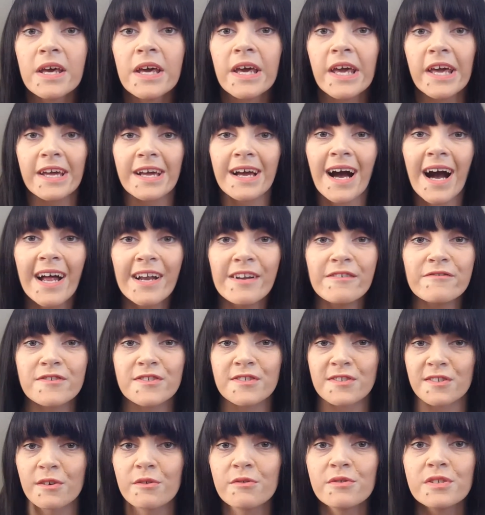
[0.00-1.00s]
It kind of
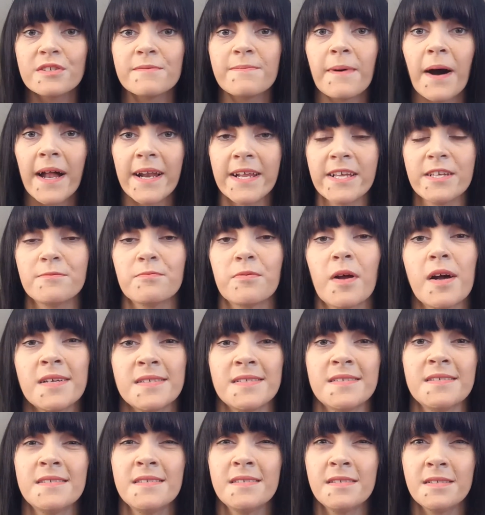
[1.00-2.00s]
slows the body's
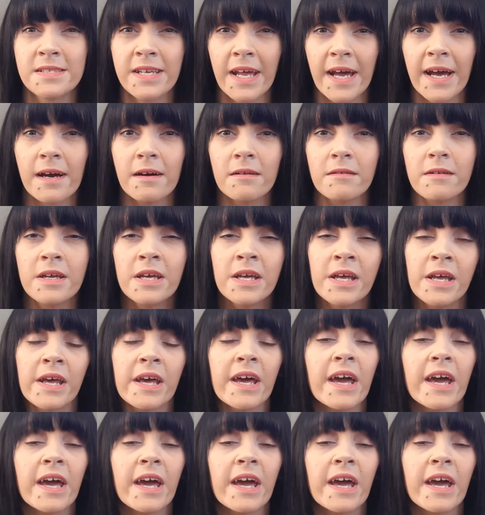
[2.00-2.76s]
processes down